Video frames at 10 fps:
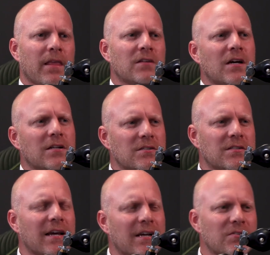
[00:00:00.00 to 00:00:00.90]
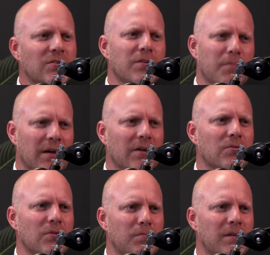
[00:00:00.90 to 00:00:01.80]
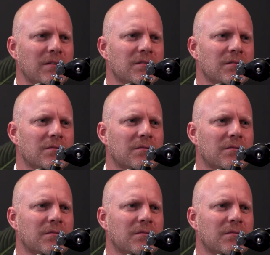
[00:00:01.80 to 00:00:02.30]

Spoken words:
So just take us through the Bengen rule, please.